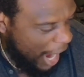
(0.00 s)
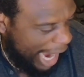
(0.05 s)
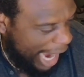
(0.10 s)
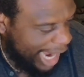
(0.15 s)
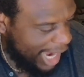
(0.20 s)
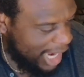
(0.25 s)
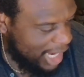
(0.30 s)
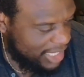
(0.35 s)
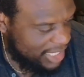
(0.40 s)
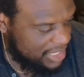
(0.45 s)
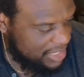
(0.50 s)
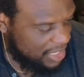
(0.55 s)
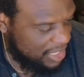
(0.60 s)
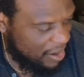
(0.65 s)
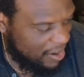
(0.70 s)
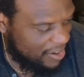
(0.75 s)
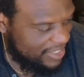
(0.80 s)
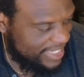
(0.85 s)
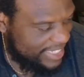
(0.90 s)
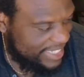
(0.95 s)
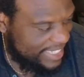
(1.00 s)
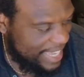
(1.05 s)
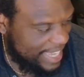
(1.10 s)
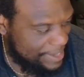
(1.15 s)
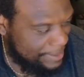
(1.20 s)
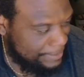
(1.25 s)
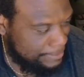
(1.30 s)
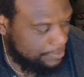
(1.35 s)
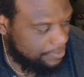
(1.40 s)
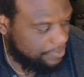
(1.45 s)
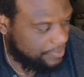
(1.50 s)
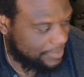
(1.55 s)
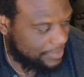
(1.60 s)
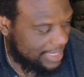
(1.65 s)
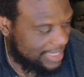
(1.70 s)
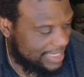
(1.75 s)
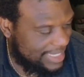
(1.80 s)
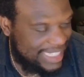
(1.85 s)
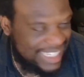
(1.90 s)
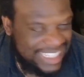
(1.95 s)
it's hard to say.
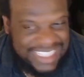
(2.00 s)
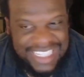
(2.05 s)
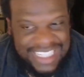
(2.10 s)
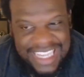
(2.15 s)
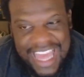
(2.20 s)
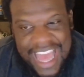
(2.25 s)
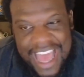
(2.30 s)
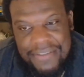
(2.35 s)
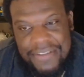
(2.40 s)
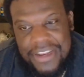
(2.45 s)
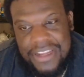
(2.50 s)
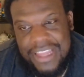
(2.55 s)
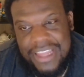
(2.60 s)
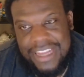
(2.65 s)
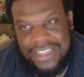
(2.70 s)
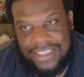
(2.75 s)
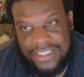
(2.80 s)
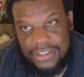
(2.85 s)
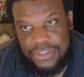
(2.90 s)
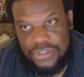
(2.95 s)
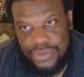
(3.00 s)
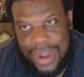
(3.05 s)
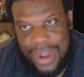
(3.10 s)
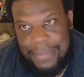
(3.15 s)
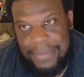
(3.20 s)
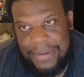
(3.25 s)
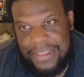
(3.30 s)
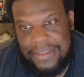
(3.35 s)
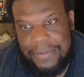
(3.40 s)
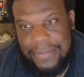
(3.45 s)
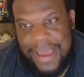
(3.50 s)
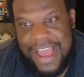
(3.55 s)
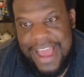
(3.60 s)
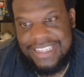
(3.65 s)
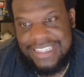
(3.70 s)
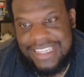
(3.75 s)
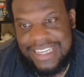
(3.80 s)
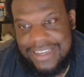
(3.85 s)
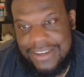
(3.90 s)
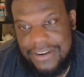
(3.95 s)
Essentially having like dropping the pass
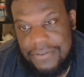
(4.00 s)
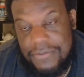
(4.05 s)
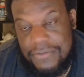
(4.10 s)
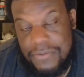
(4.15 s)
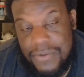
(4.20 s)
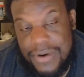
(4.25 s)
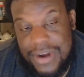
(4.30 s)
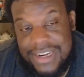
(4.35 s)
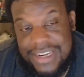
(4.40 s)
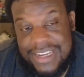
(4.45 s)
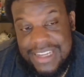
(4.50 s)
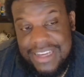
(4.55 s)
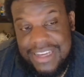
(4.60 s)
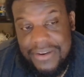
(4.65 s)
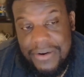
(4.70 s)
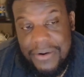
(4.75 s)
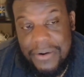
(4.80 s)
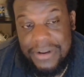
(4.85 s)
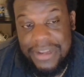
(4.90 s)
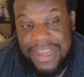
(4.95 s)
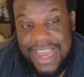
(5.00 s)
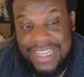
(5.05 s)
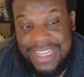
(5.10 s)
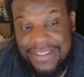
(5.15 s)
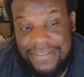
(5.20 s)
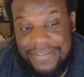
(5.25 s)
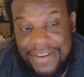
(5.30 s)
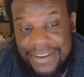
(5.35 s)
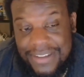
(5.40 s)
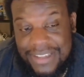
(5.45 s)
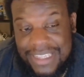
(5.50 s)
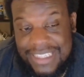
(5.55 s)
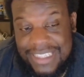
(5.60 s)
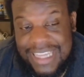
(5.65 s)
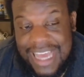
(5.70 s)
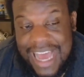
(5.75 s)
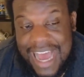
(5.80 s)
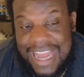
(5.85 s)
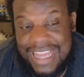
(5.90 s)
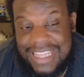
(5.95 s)
that could have won or at the very least
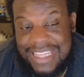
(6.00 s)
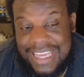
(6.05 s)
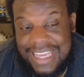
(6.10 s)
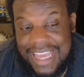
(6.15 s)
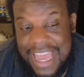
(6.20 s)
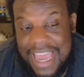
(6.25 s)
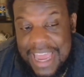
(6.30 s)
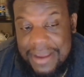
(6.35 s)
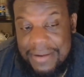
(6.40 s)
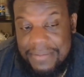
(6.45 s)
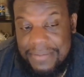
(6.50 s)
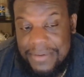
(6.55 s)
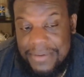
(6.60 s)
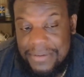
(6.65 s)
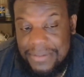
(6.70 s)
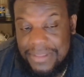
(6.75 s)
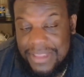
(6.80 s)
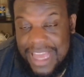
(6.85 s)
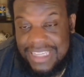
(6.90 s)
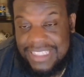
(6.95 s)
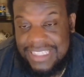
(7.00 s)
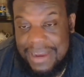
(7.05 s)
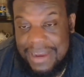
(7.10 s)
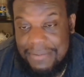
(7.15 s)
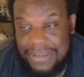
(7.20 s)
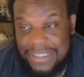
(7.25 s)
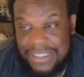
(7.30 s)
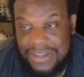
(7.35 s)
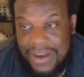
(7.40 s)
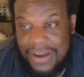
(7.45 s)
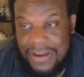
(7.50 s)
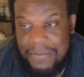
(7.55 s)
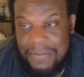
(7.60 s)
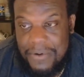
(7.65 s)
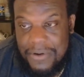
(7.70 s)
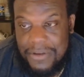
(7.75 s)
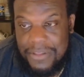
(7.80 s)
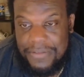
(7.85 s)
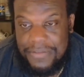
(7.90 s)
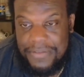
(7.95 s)
tied the game last time we saw him
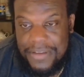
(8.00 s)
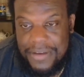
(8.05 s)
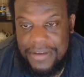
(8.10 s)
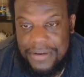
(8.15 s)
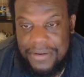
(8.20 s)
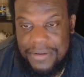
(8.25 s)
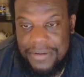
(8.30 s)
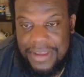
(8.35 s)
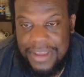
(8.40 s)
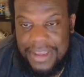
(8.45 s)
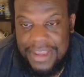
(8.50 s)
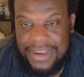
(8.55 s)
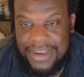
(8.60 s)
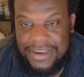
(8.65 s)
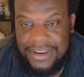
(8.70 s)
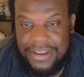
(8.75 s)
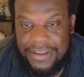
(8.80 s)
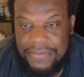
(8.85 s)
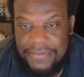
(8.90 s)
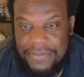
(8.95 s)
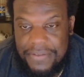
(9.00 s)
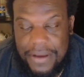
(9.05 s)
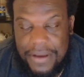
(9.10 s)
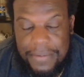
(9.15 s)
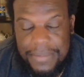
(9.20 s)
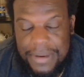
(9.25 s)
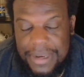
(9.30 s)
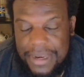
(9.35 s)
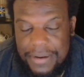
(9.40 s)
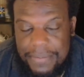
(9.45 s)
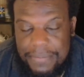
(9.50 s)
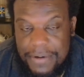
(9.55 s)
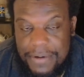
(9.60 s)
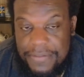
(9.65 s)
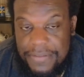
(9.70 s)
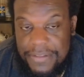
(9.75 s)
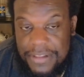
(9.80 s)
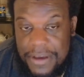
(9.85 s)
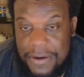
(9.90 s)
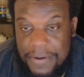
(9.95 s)
on the field in
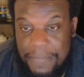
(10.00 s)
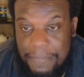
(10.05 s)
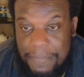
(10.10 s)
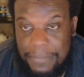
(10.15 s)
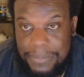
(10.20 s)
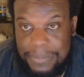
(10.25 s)
Buffalo.